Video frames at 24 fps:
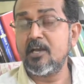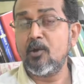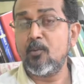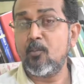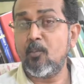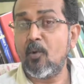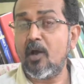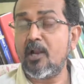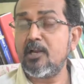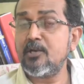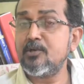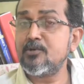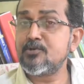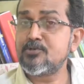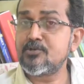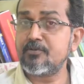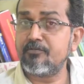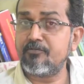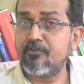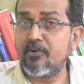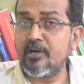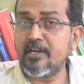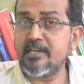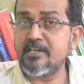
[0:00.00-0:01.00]
Values
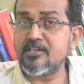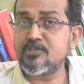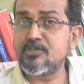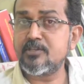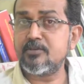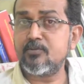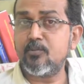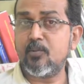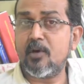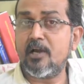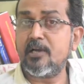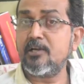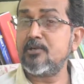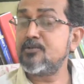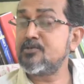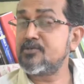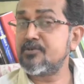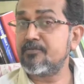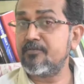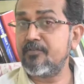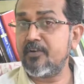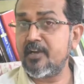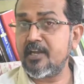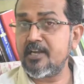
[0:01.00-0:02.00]
of religion, values
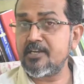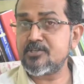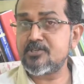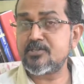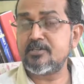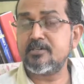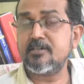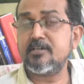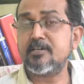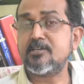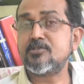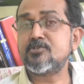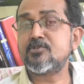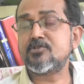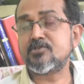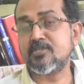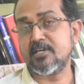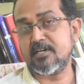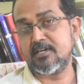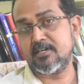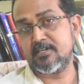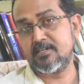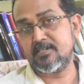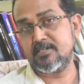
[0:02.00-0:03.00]
of nation and
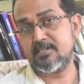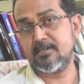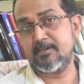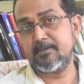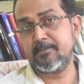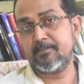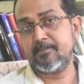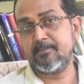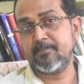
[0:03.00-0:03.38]
society?